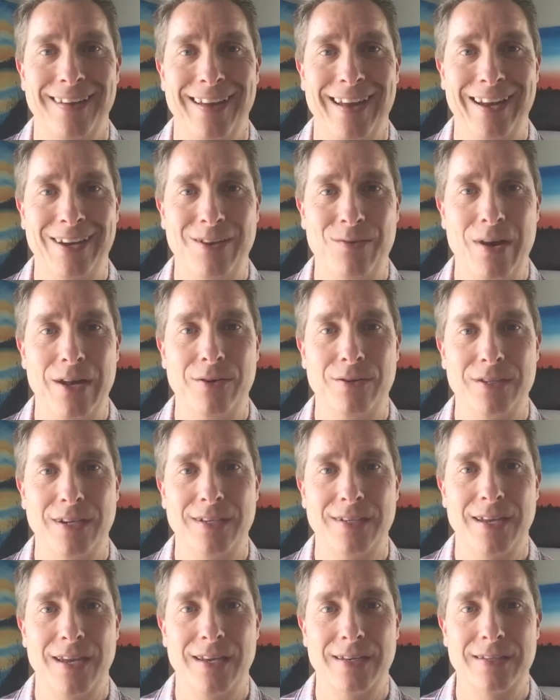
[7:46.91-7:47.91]
and greater
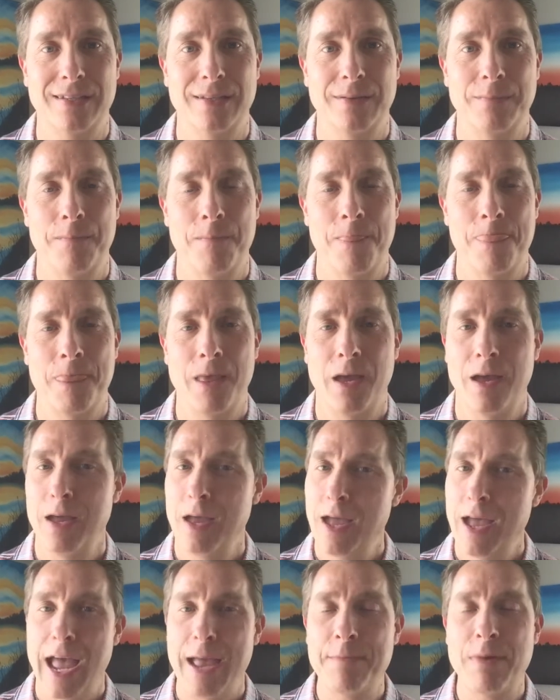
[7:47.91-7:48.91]
success.
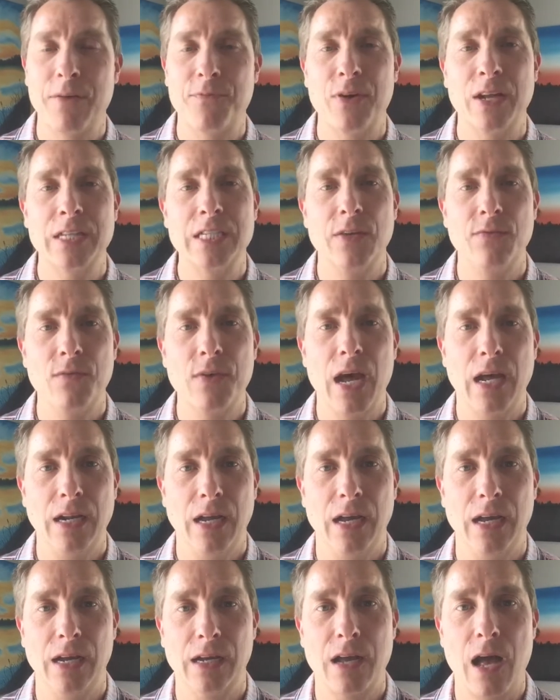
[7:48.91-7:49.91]
Hey, my friends, if you've
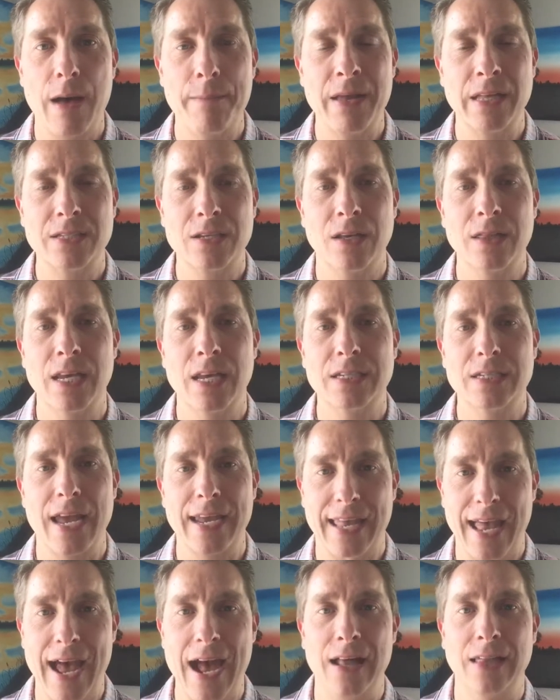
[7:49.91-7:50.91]
got comments on this
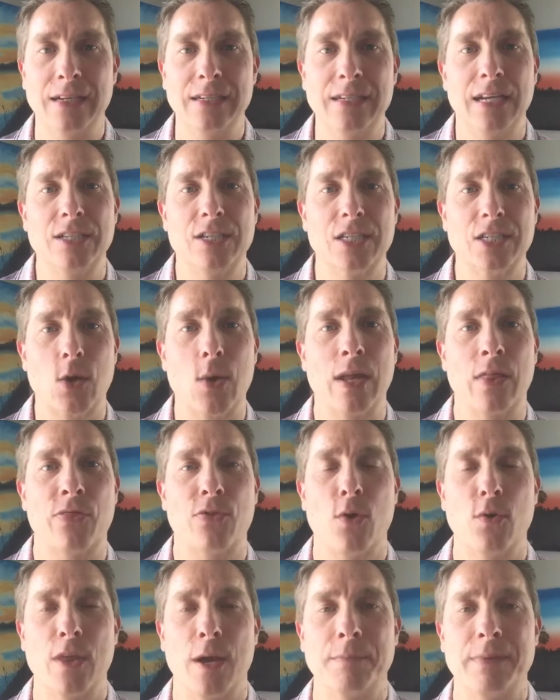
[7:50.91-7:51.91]
like Alan did, just go ahead and
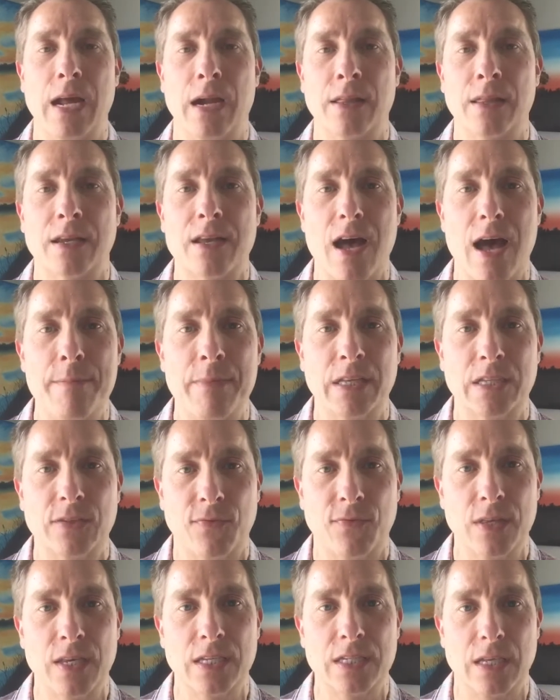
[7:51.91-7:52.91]
throw them down in the comments
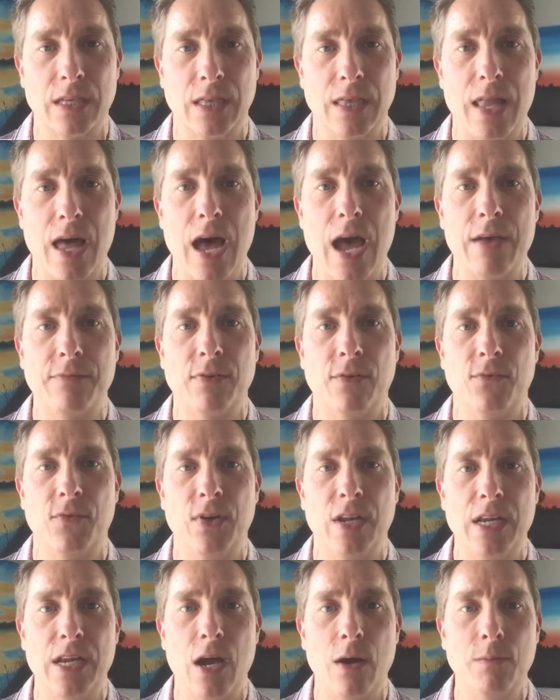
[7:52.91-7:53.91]
for this live
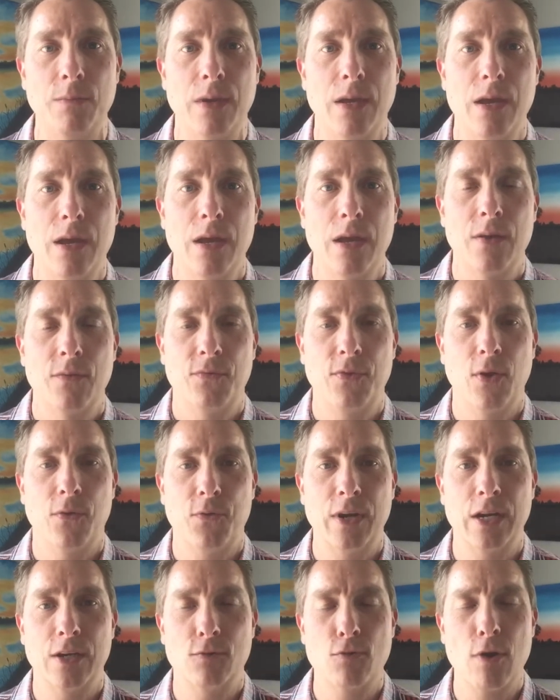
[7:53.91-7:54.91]
video. Feel
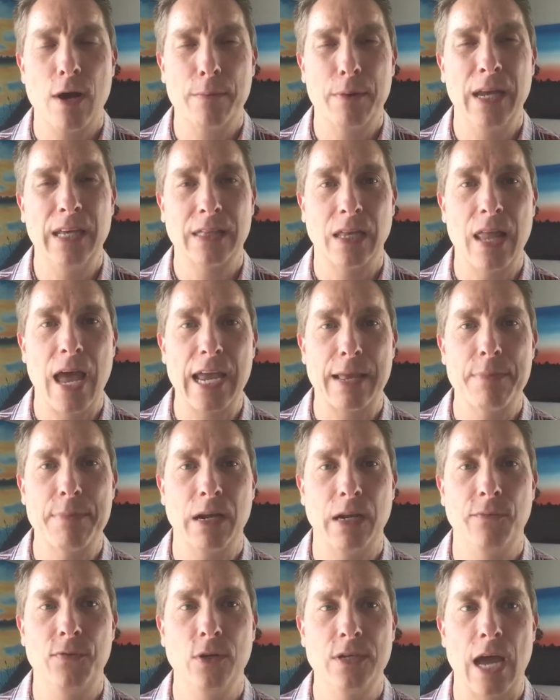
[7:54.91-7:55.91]
free to hit the like
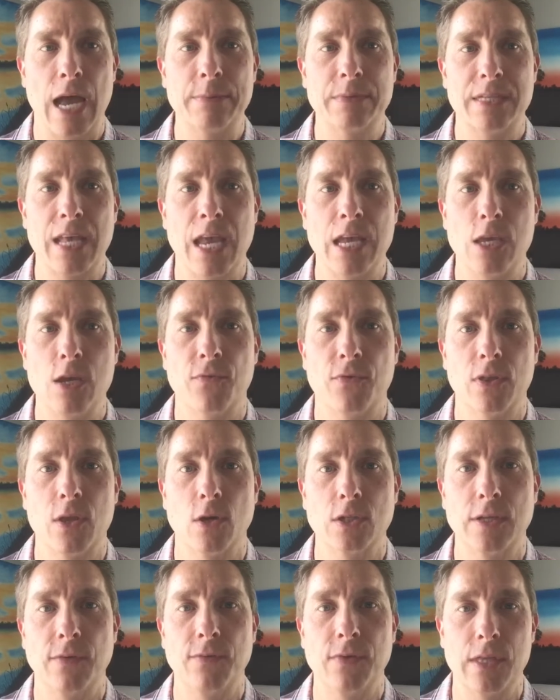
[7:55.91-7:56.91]
button a few times. Thank you for
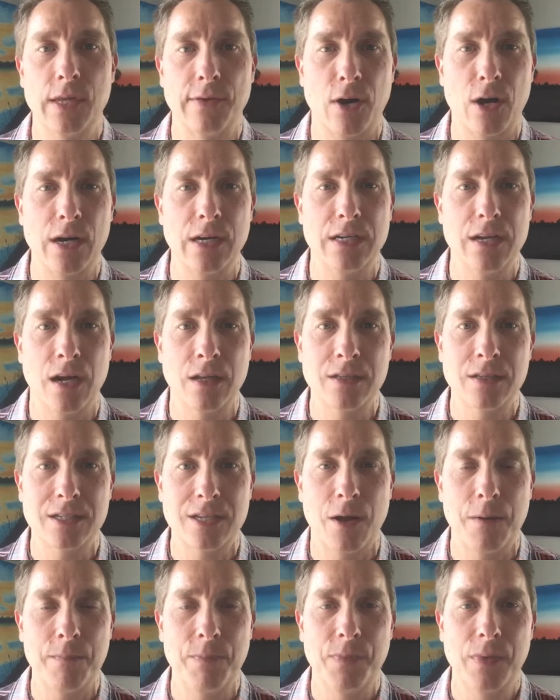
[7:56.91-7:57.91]
those of you that have already done
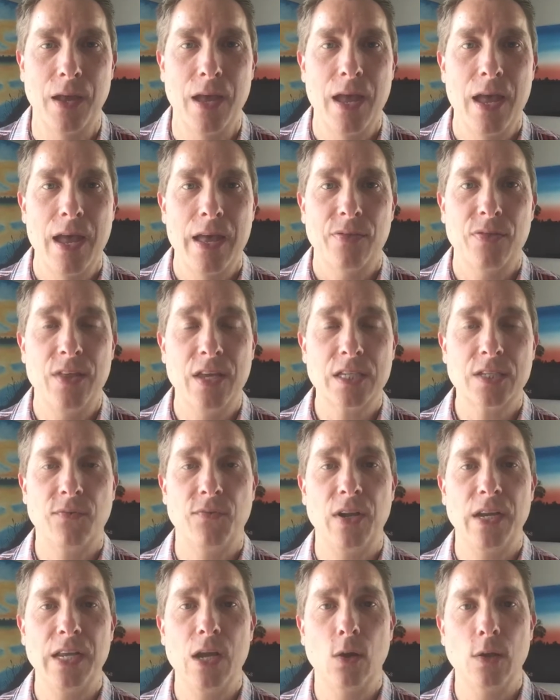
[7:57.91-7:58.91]
so. This
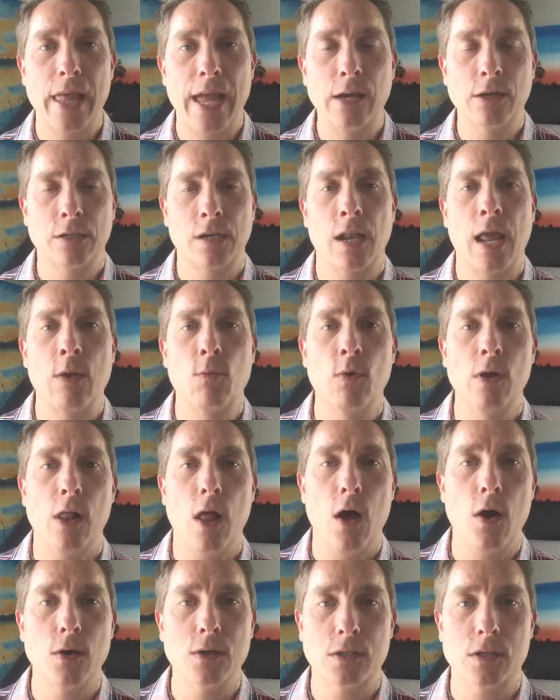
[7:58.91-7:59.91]
video later today will
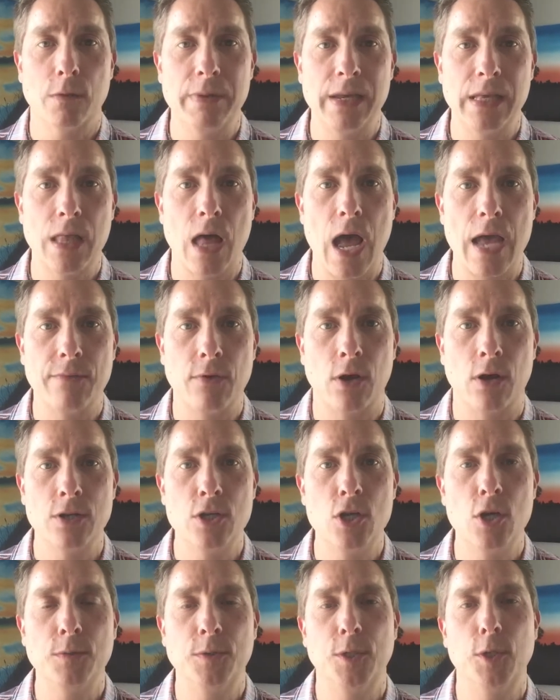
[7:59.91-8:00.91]
also be live on our
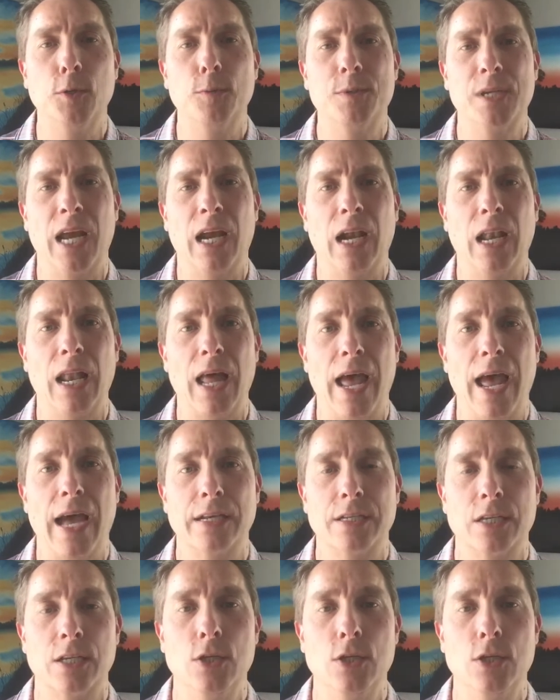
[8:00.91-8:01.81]
YouTube channel at